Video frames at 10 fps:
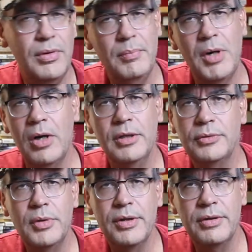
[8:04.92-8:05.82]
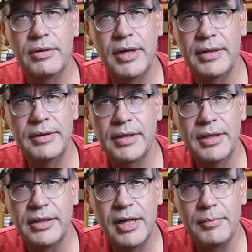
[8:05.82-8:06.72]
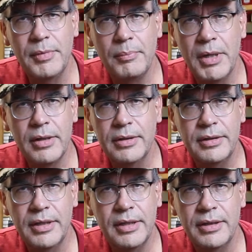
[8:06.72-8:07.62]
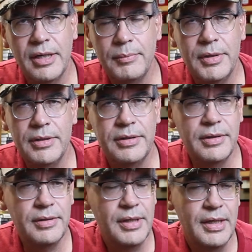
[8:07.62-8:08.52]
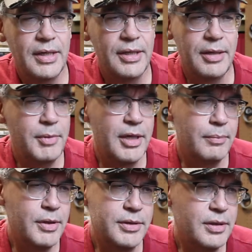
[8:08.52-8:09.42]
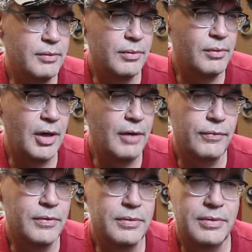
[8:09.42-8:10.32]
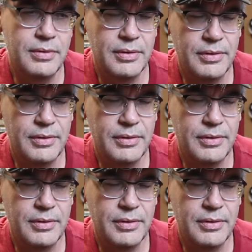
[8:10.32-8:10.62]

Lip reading: Marlin's one of the great American gun companies, and they made a bunch of rifles.